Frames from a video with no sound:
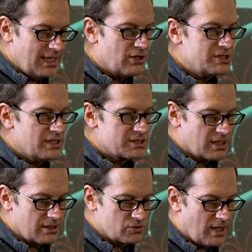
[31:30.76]
energy that's
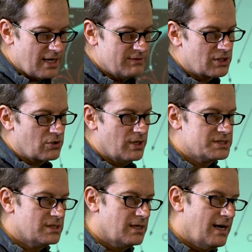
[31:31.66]
going to drive the
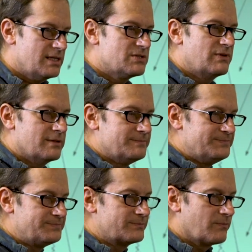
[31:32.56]
currents in the ionosphere.
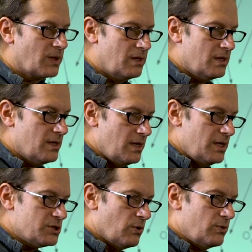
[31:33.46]

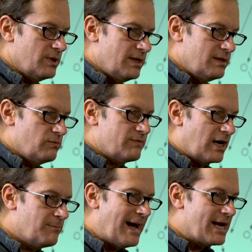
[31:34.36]
So we've
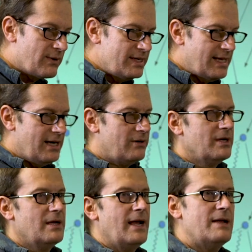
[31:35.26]
got our battery now,
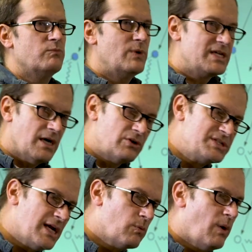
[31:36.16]
and we
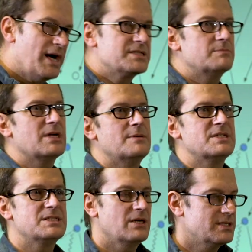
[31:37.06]
understand why
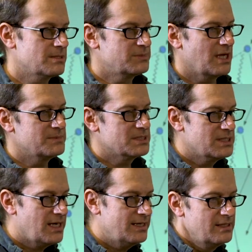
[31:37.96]
sometimes it's there and sometimes it's
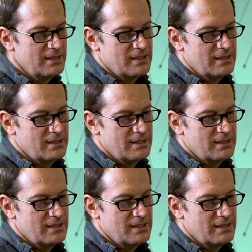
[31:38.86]
not.